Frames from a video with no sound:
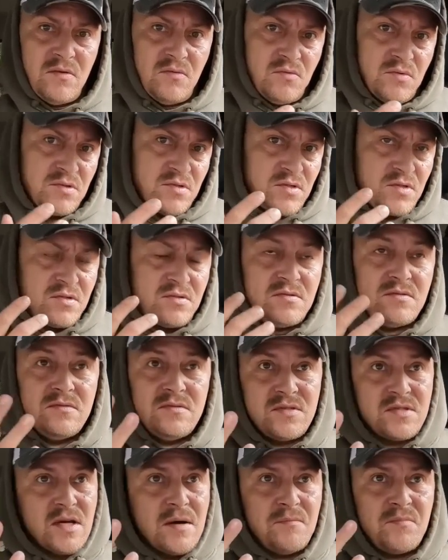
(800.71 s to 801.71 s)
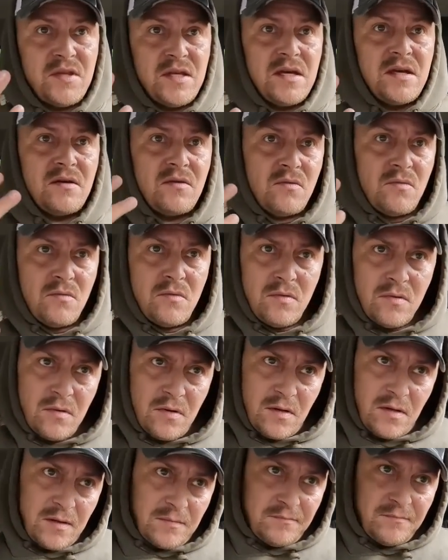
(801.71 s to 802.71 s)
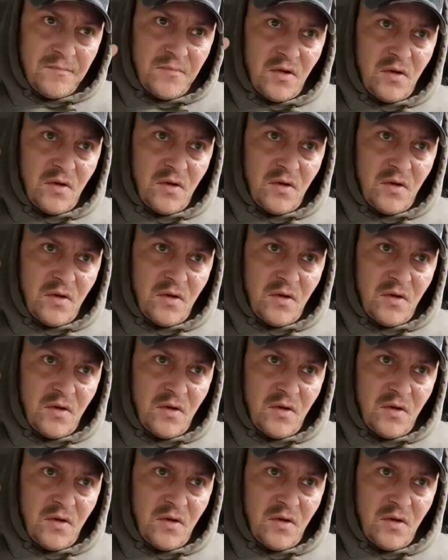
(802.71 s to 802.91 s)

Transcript: It was something uh,